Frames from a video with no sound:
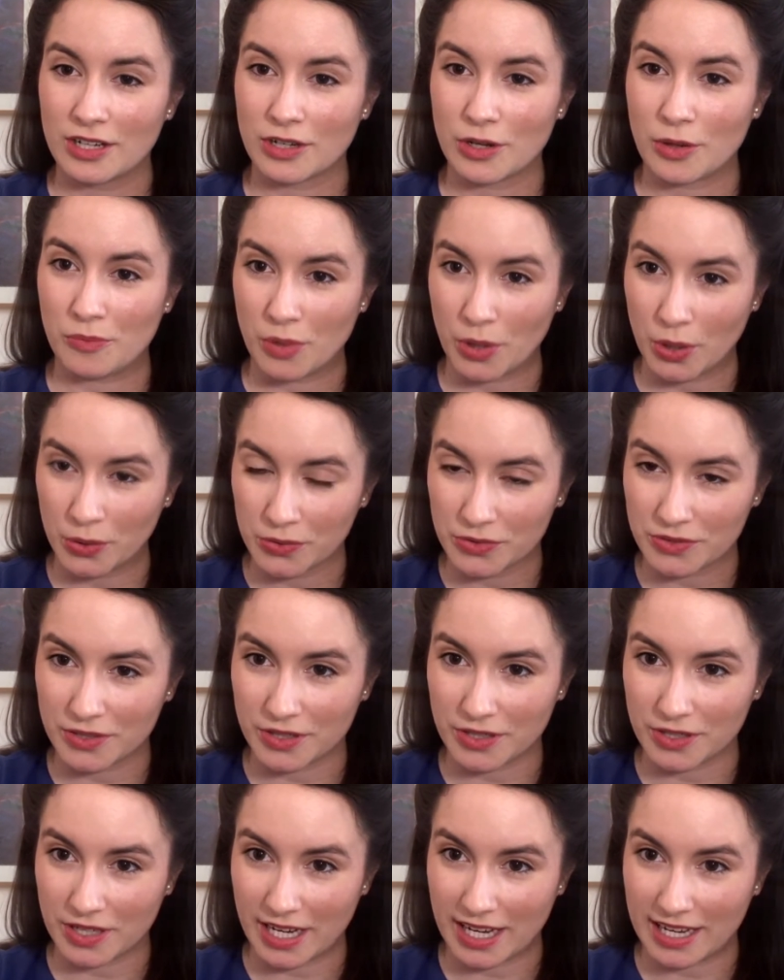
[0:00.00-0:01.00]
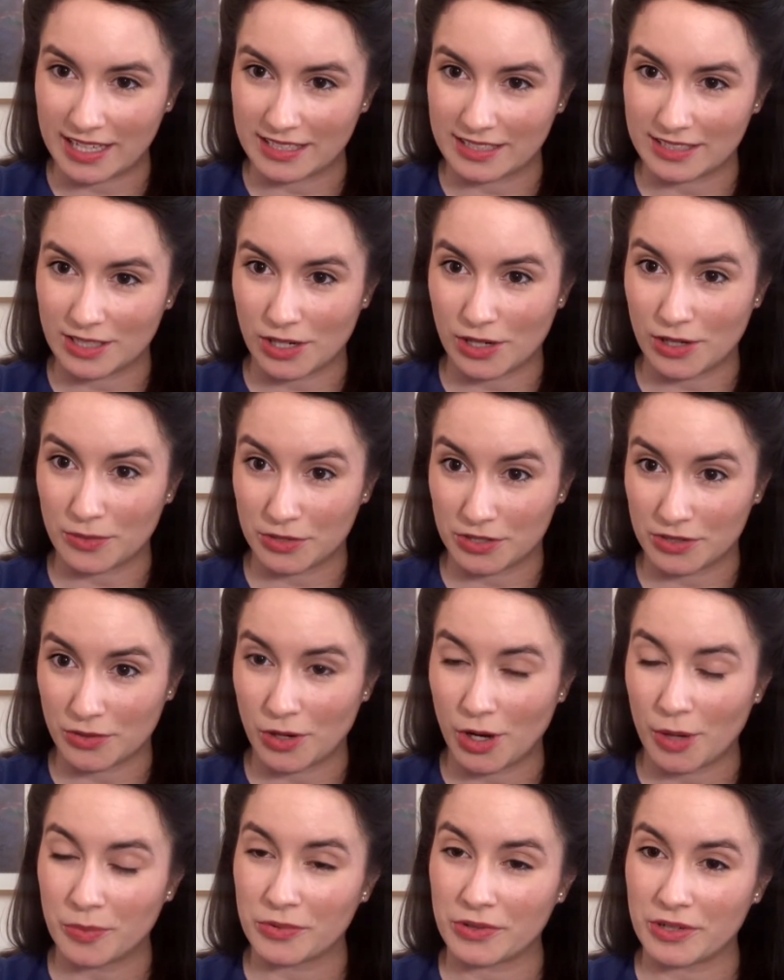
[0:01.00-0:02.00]
composer and also
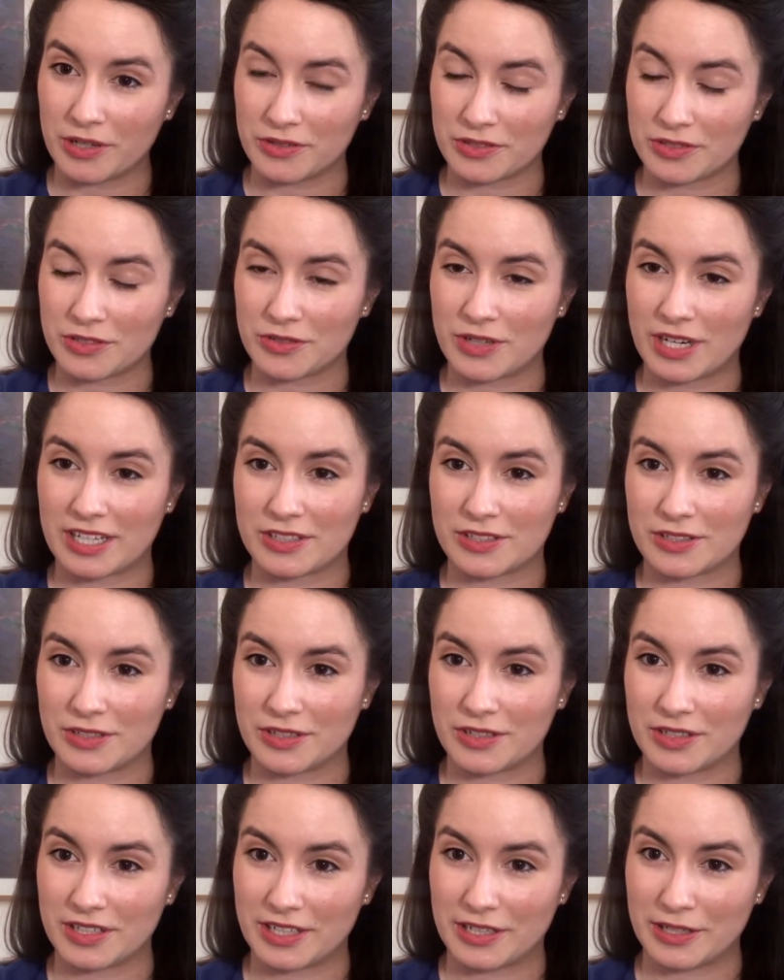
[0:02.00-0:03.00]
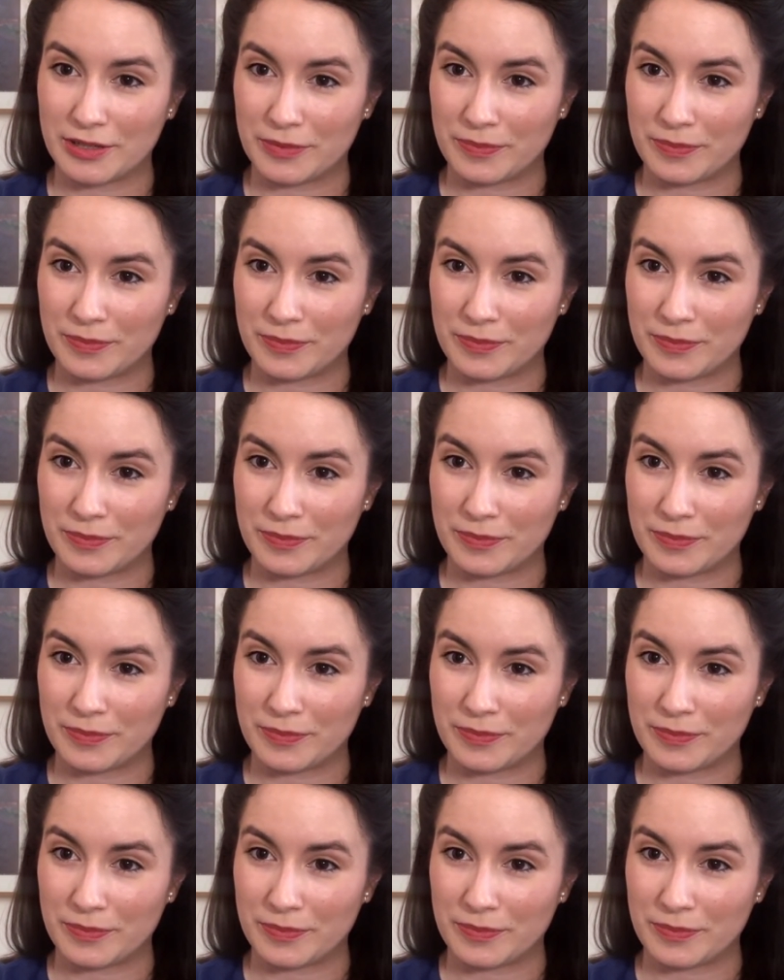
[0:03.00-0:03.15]
opera house director